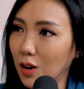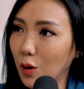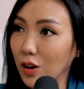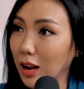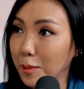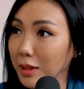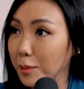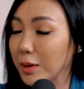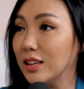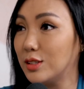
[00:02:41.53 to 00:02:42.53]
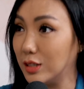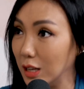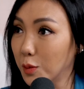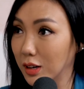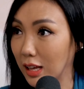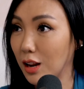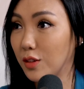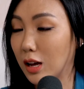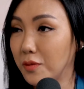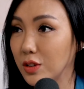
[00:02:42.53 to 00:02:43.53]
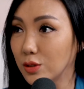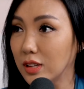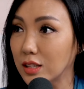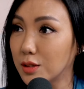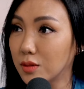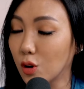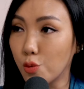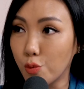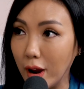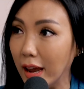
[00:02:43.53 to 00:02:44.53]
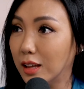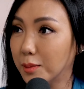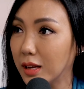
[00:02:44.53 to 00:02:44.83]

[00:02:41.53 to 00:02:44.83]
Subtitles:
Or I mean, like, because you say you want to get out of your comfort zone, that's great.